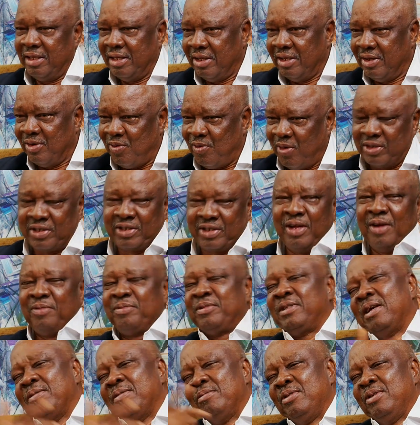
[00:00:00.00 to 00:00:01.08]
what stopped
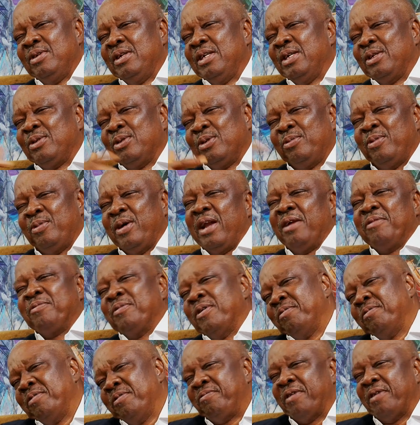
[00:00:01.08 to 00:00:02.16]
them doing it with Buhari for
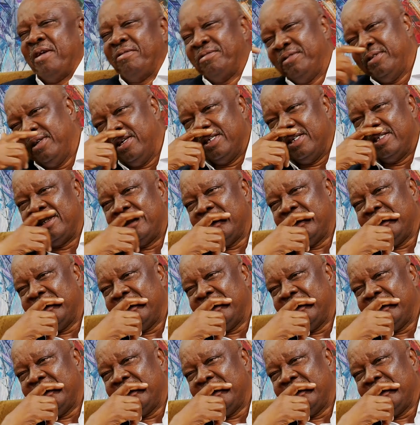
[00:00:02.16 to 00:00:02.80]
even 5 years,